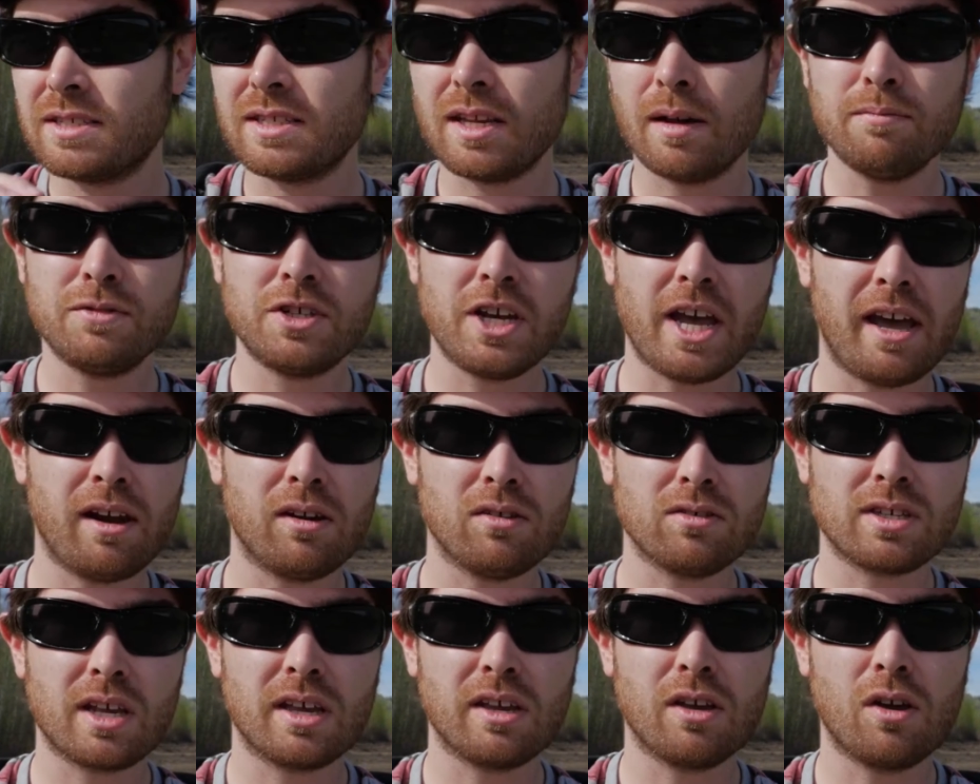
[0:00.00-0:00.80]
Some
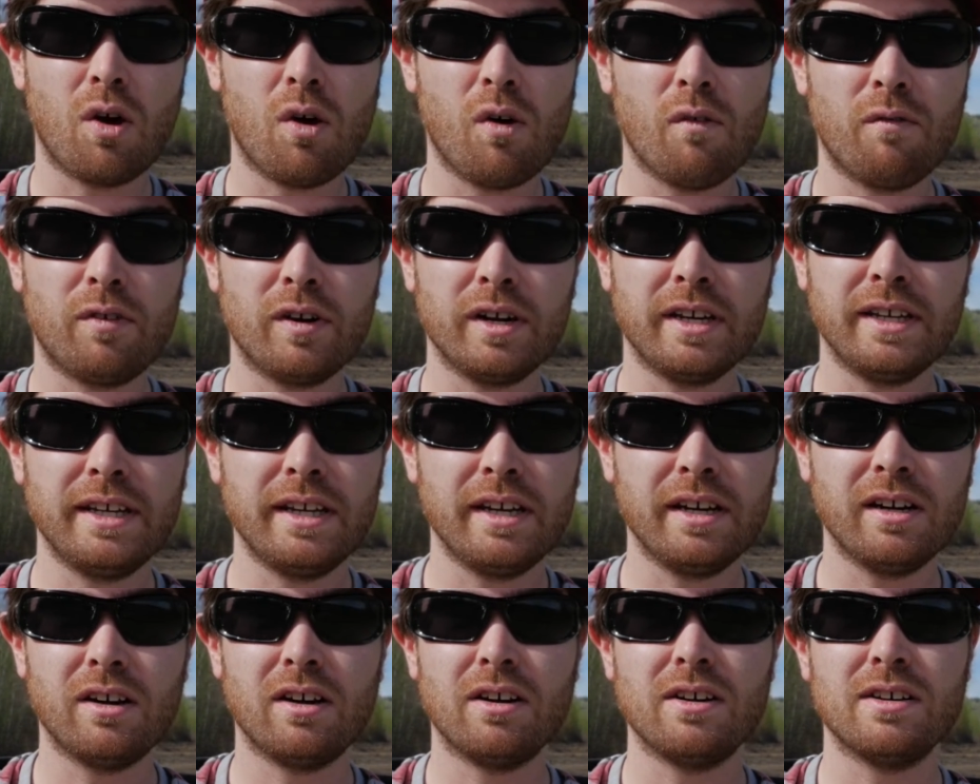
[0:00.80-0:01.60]
channels can go for
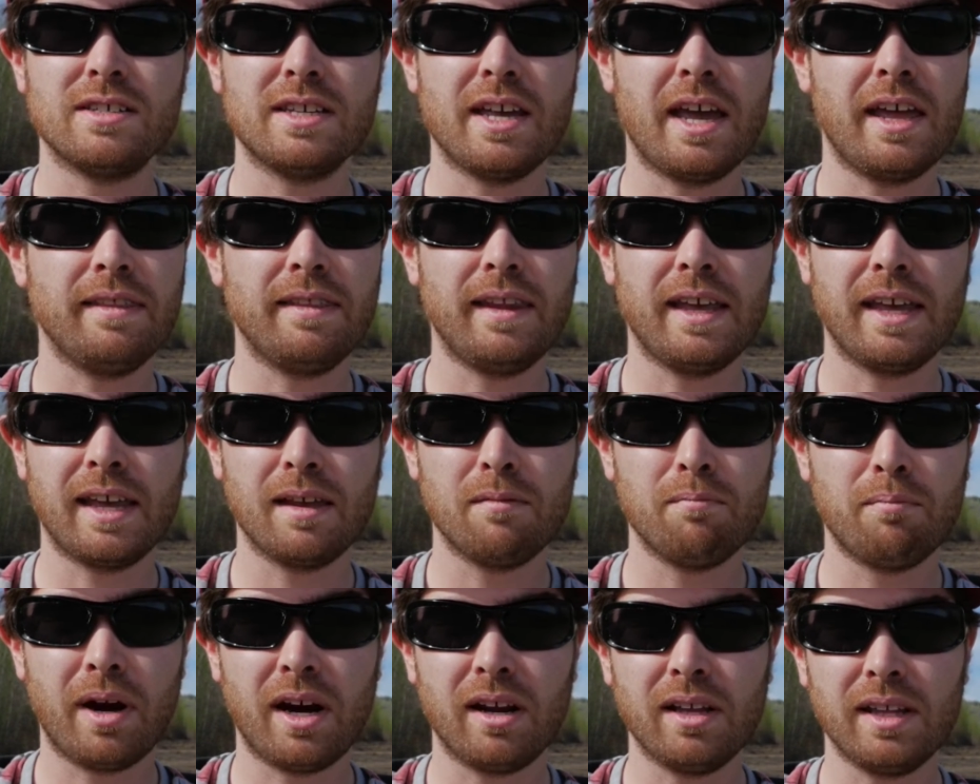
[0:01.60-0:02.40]
years and they
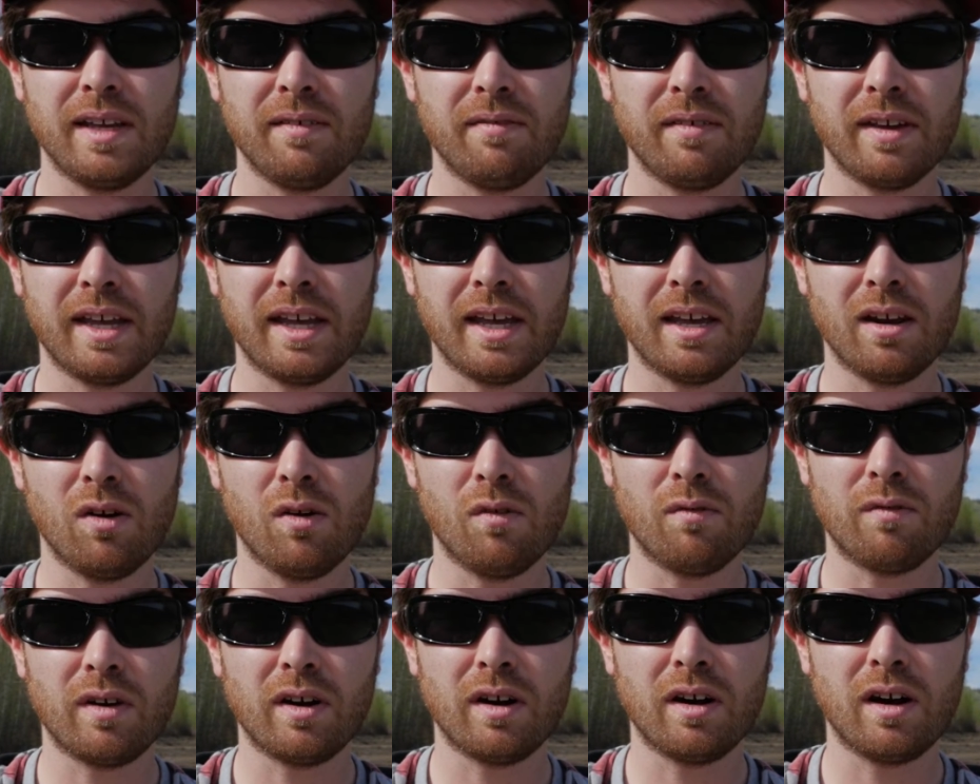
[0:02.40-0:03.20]
can barely even get
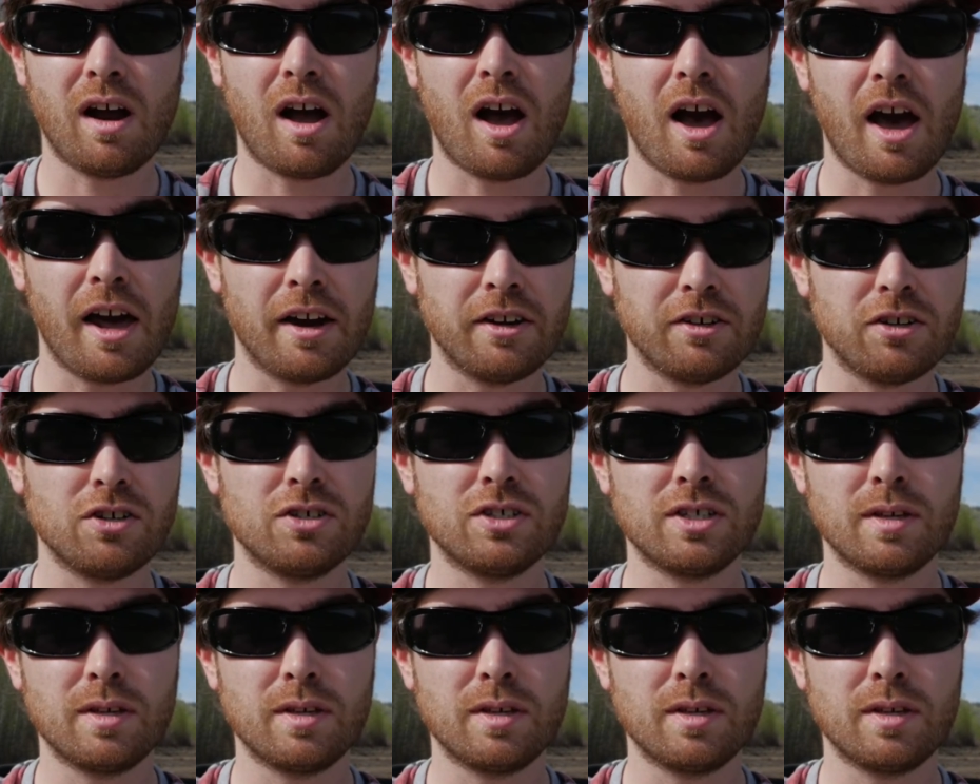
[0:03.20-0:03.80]
over 100